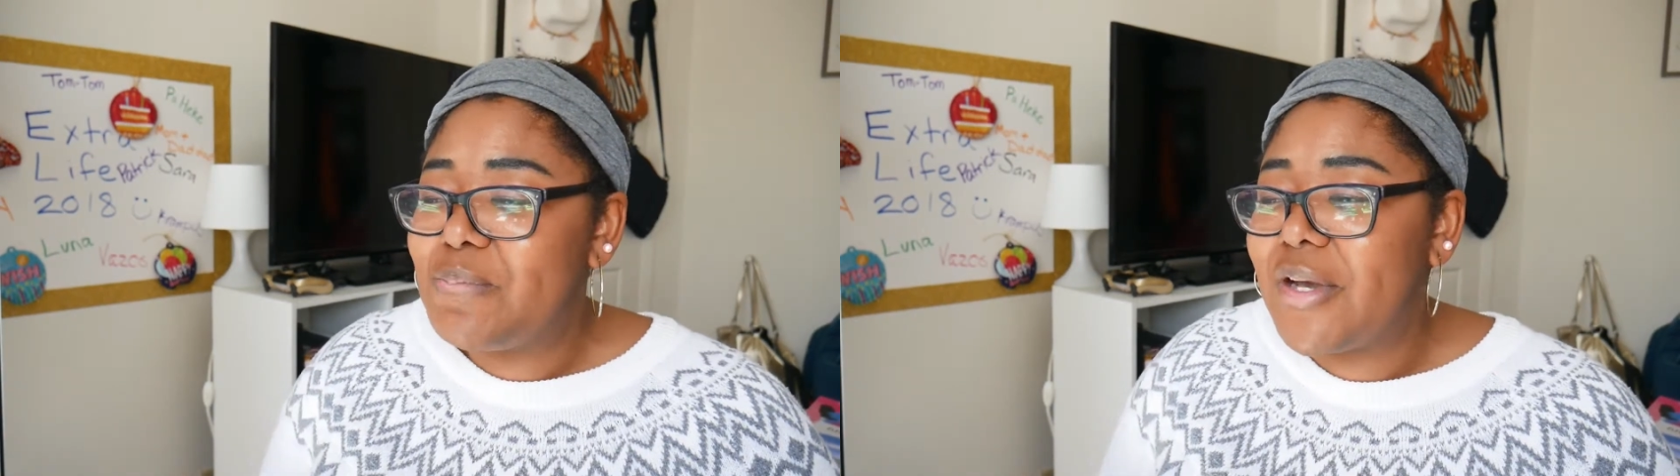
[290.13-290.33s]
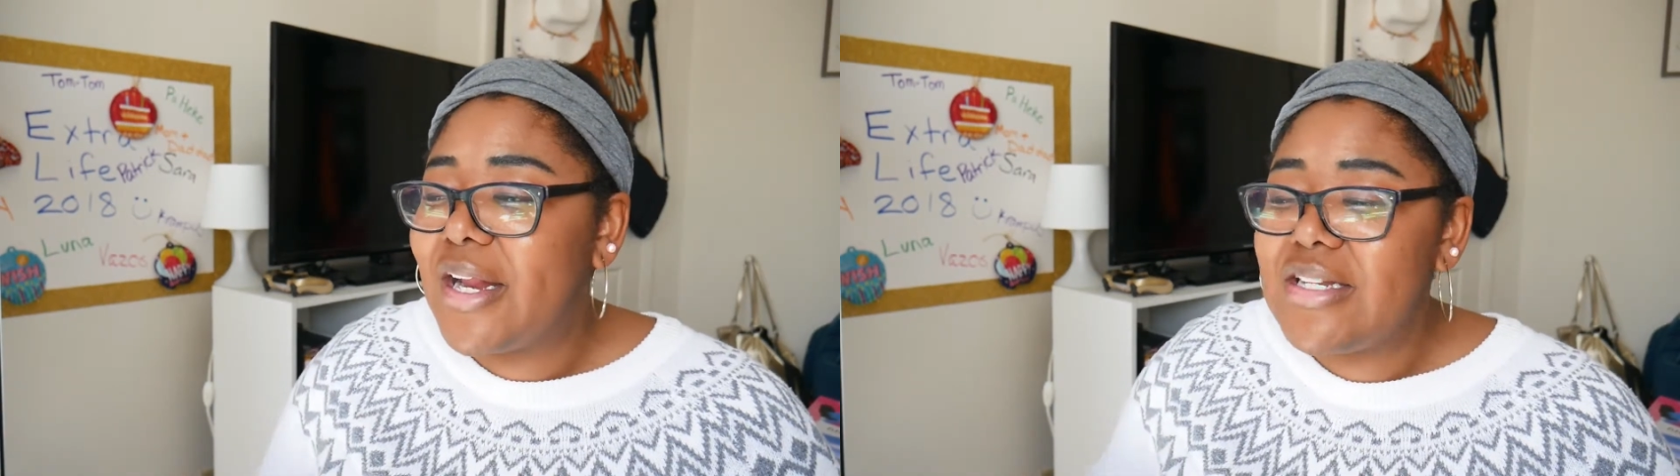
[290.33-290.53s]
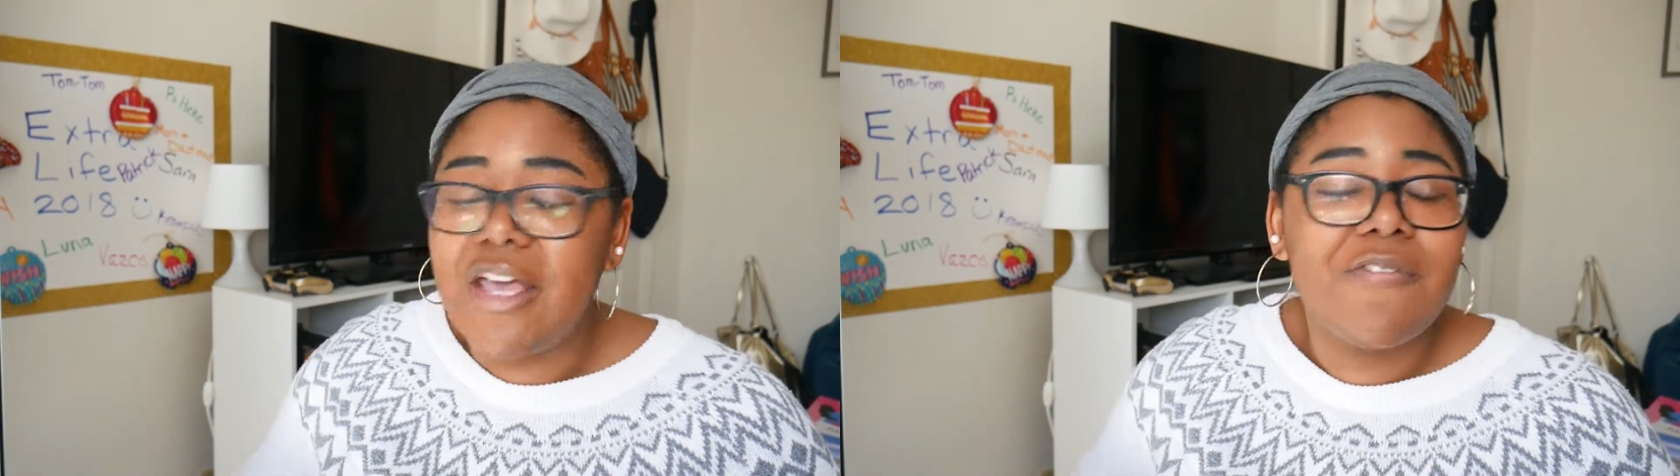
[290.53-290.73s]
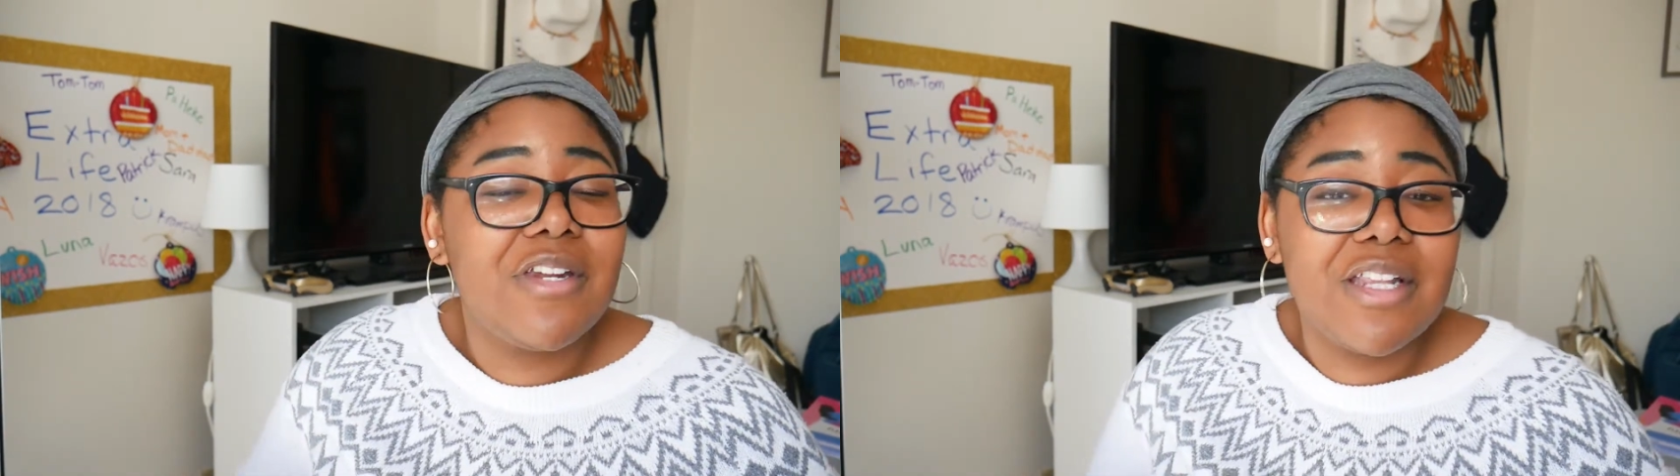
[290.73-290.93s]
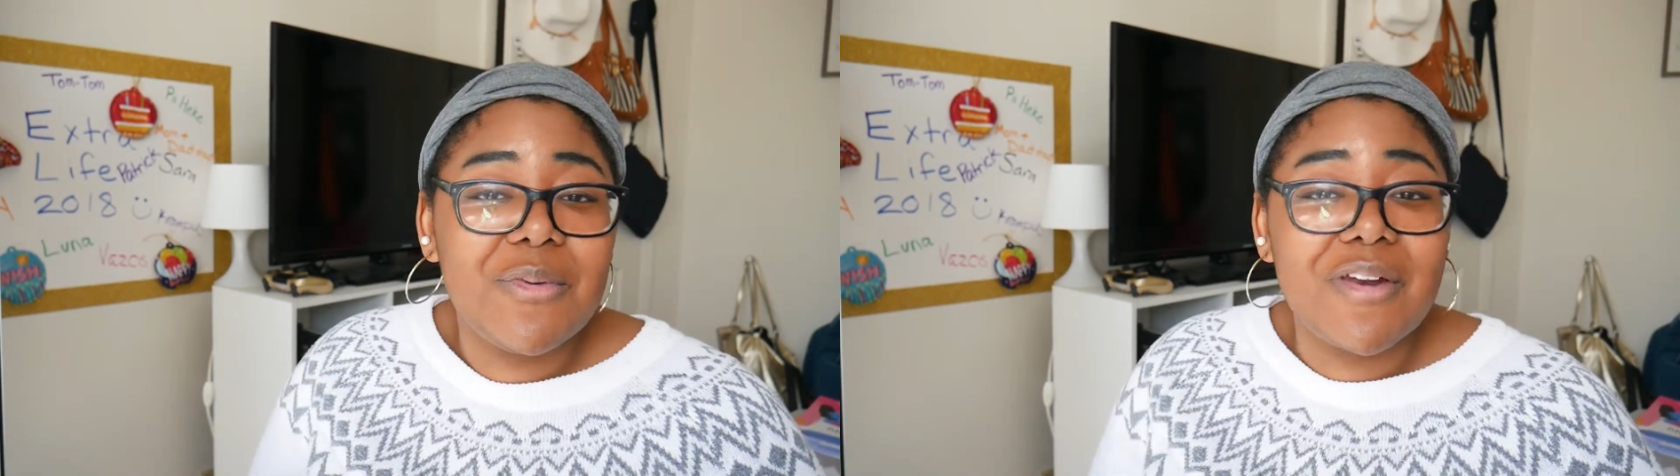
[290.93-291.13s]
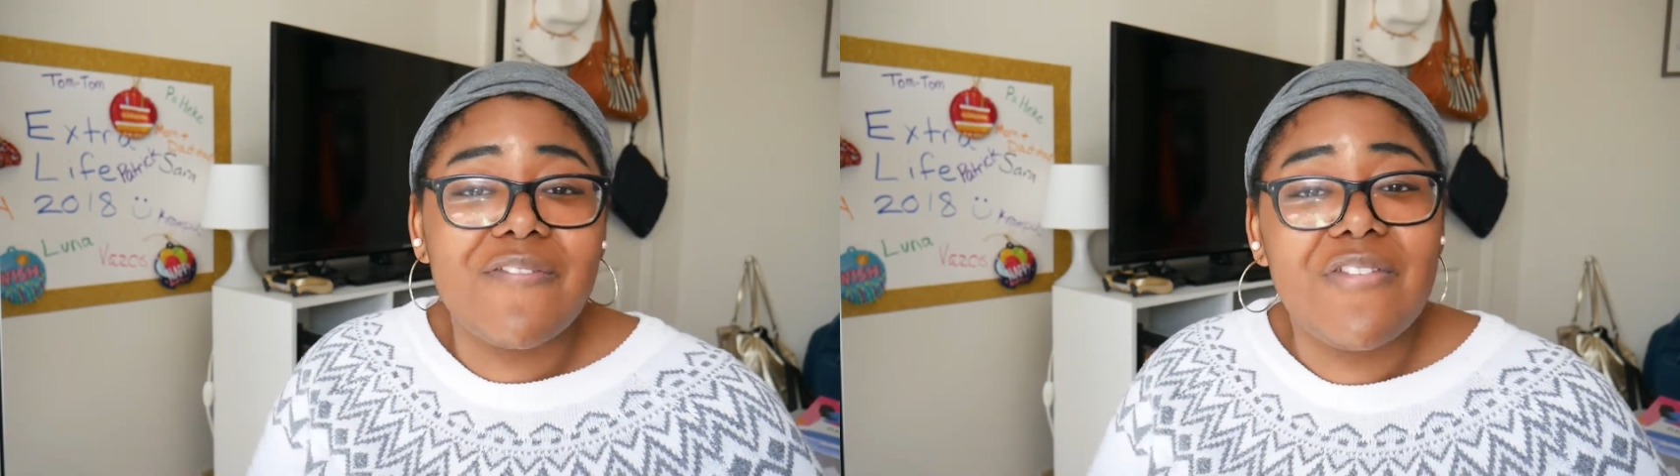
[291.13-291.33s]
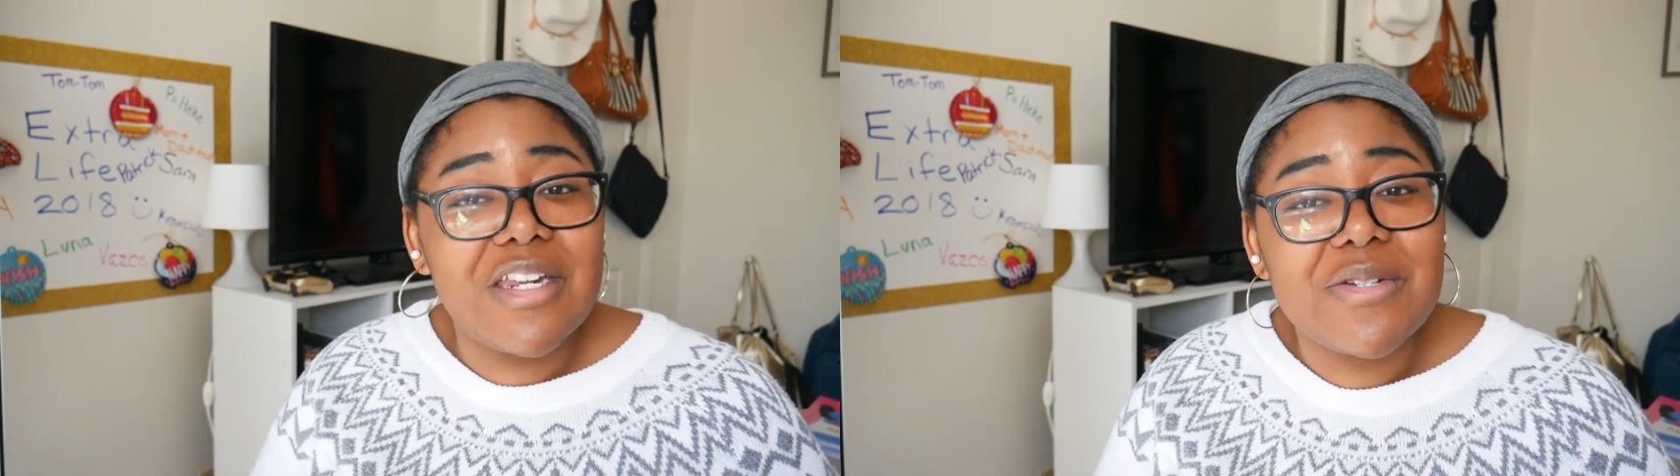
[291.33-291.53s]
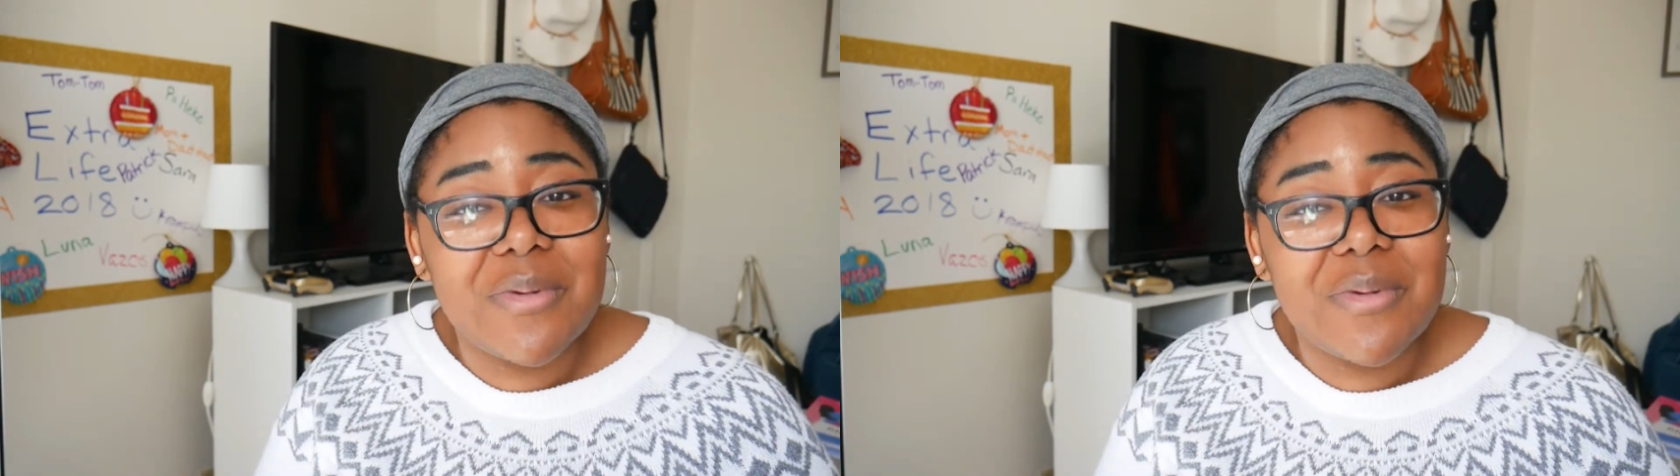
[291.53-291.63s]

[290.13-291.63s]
But I definitely want to finish